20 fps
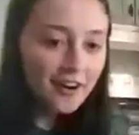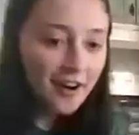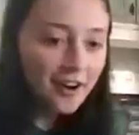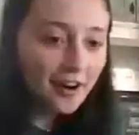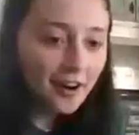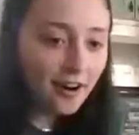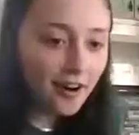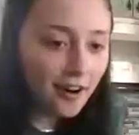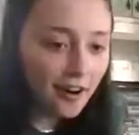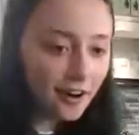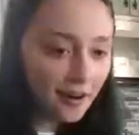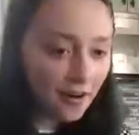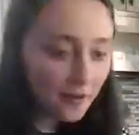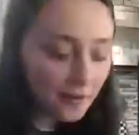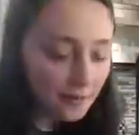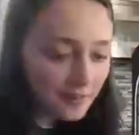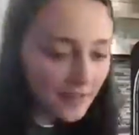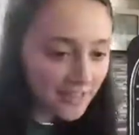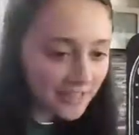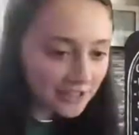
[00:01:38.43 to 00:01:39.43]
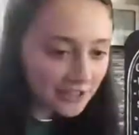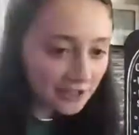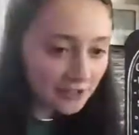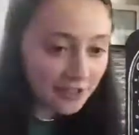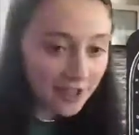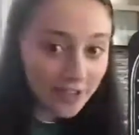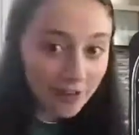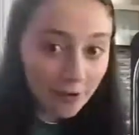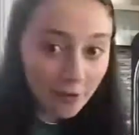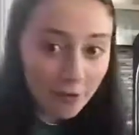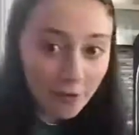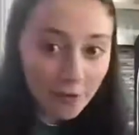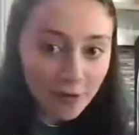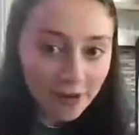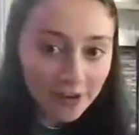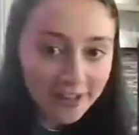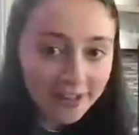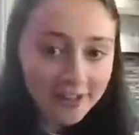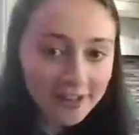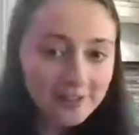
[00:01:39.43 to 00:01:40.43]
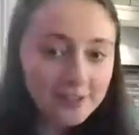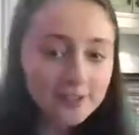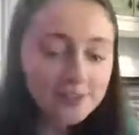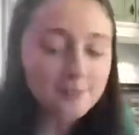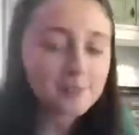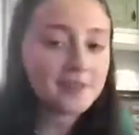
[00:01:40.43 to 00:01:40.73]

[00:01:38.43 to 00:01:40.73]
Oh my gosh, you like Oreos?